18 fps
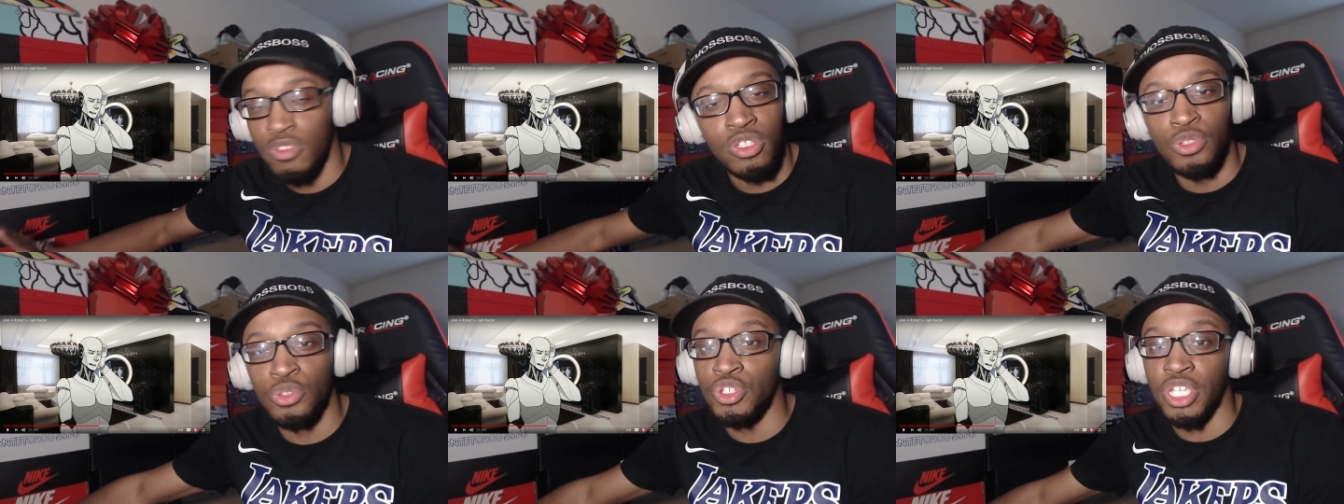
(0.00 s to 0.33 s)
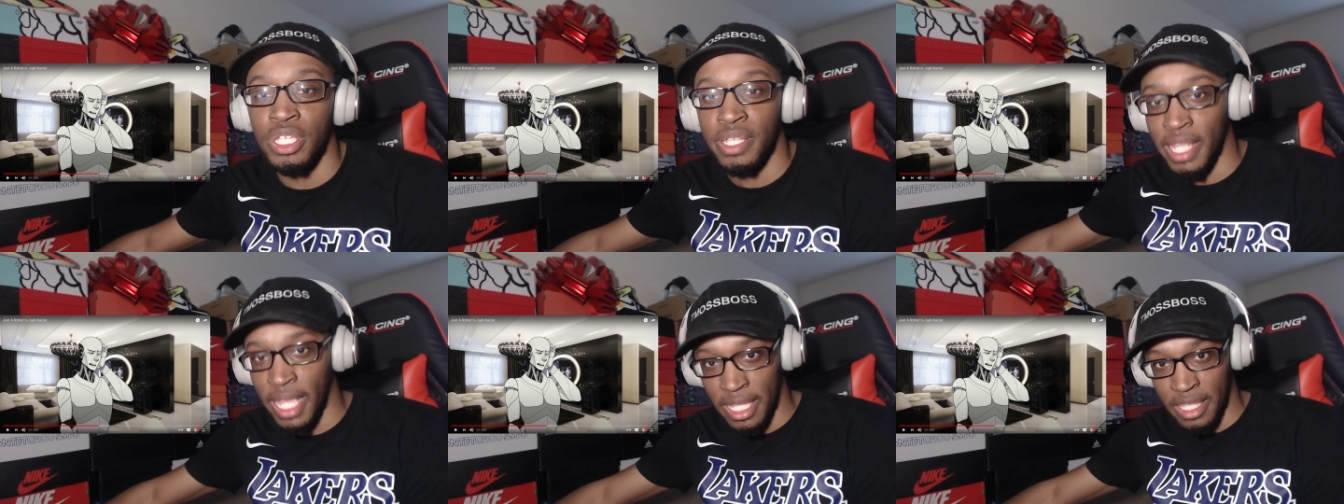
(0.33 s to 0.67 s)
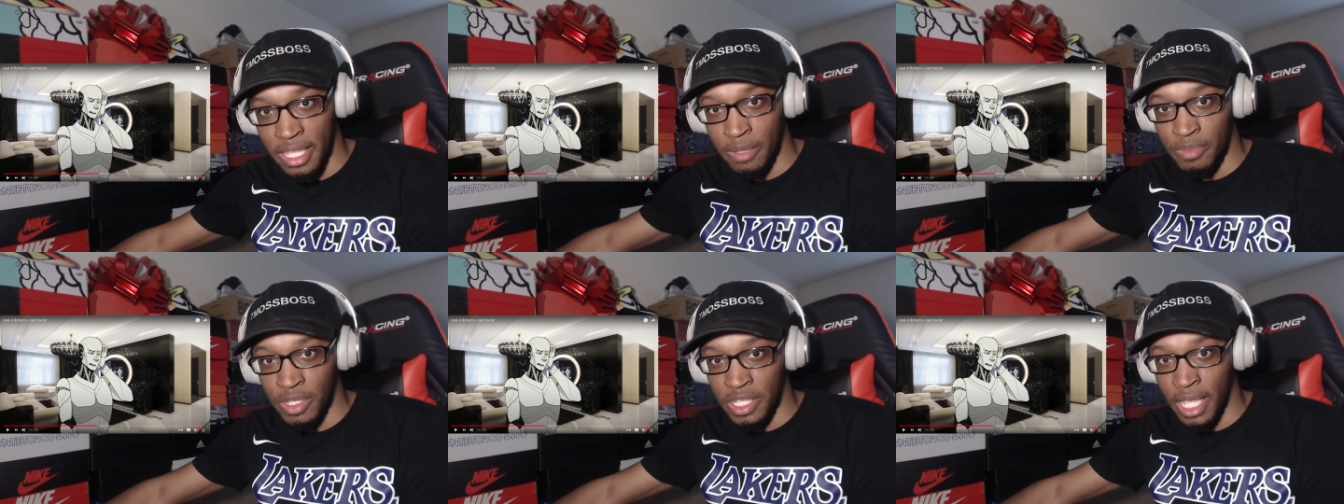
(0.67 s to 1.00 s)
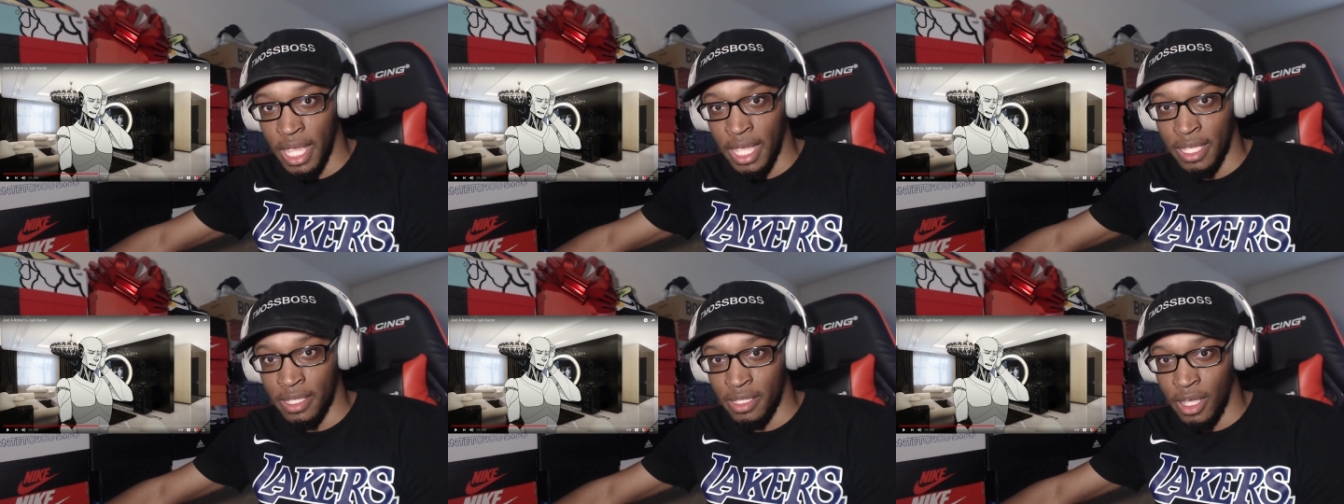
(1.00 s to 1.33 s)
you just let them
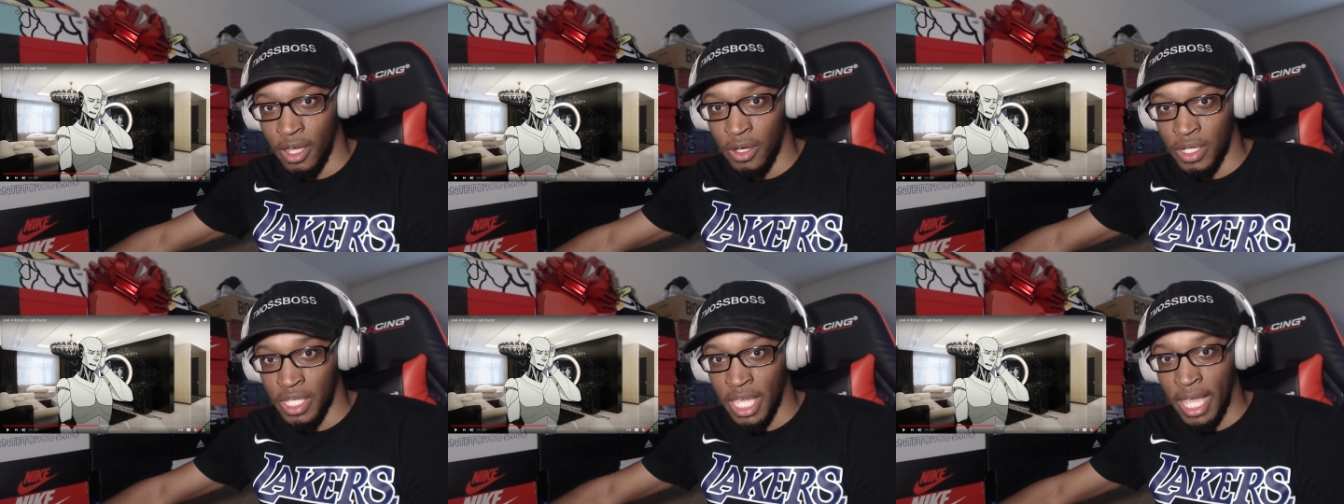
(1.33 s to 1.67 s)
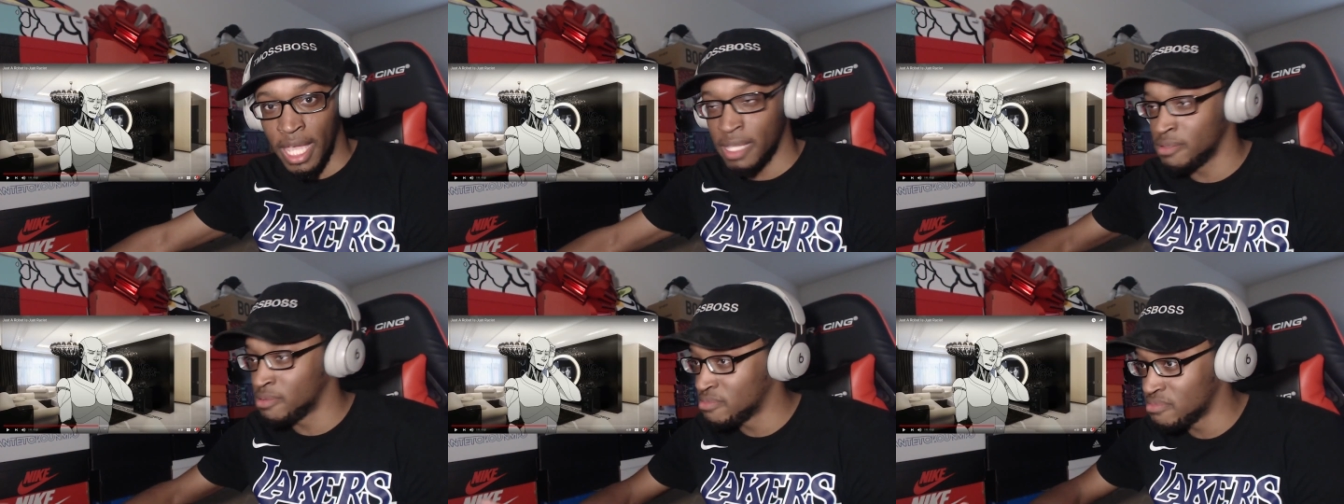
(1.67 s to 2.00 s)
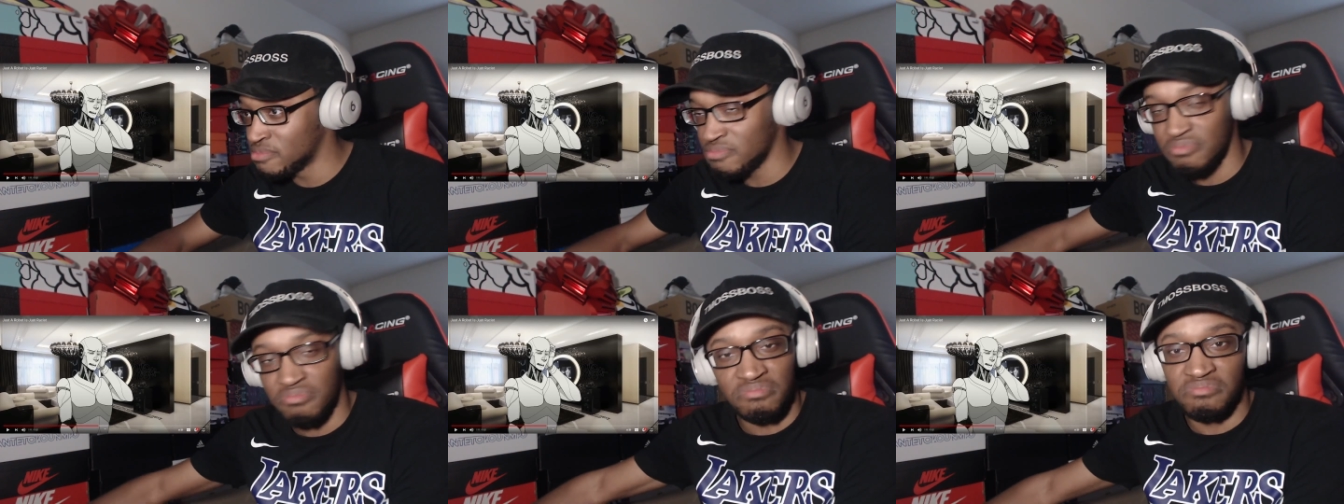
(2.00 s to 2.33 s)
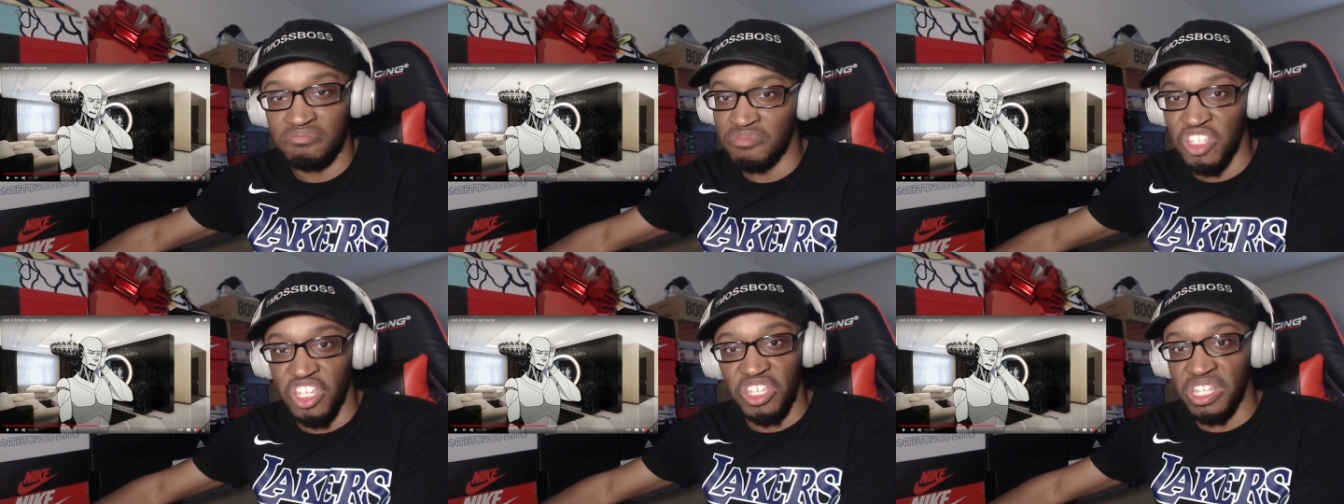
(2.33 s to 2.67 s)
say it, okay?
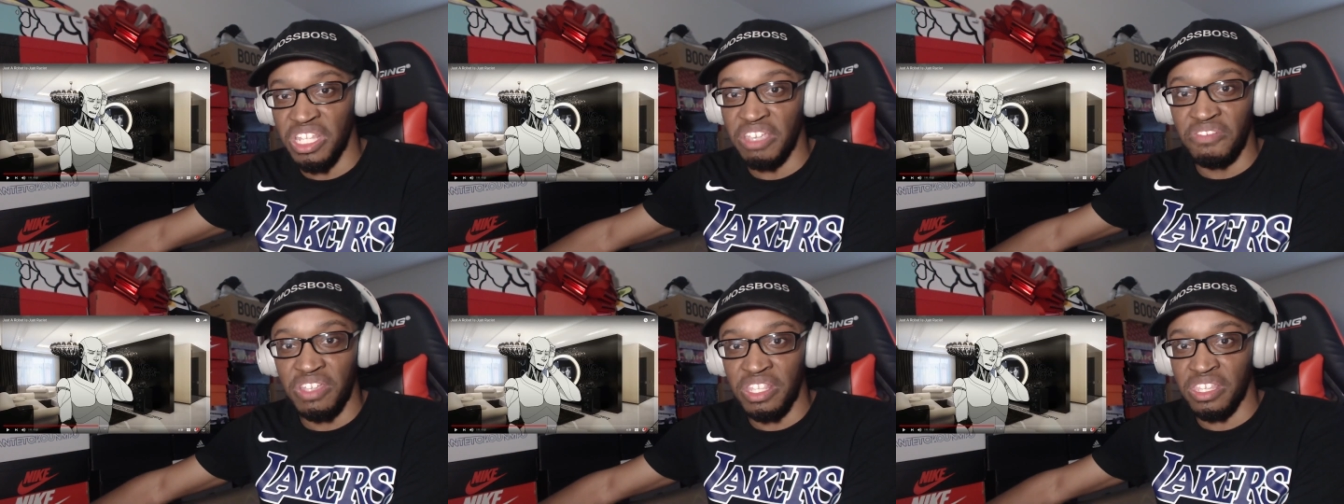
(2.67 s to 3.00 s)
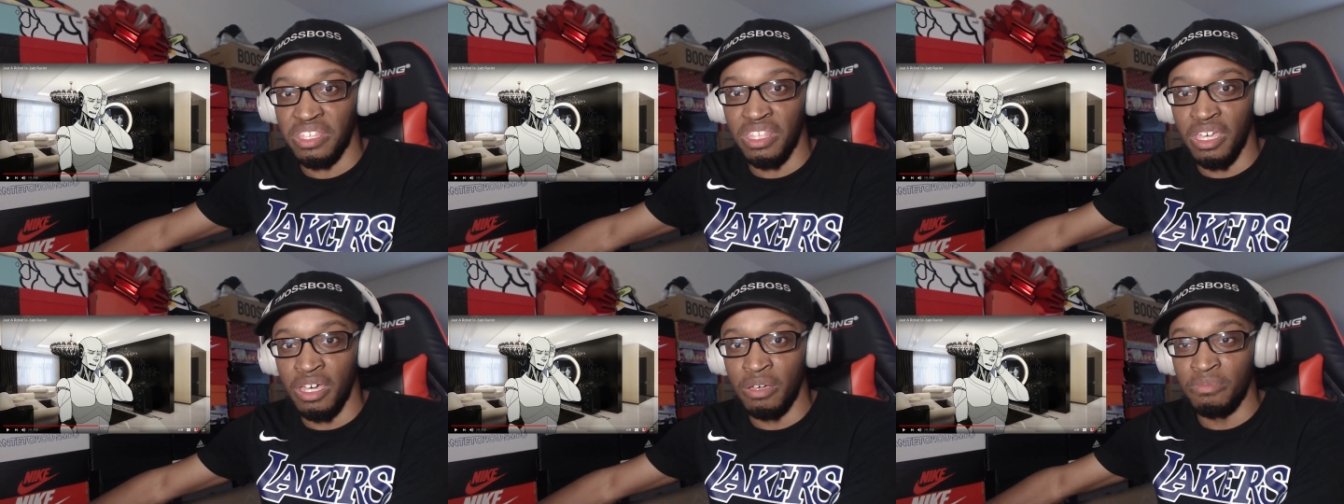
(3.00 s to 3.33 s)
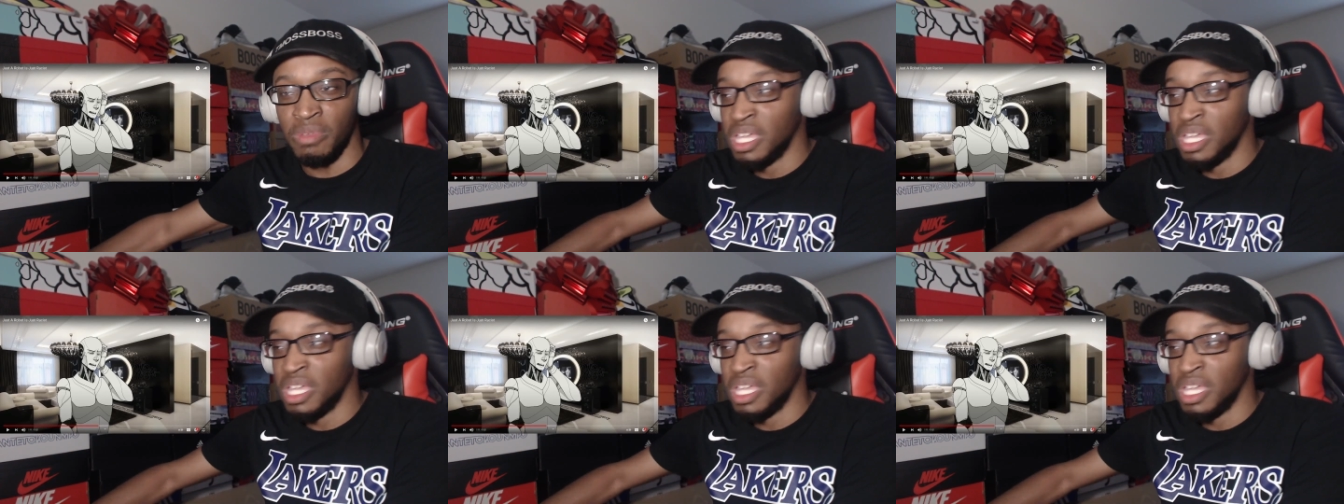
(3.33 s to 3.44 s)
Just leave it to them.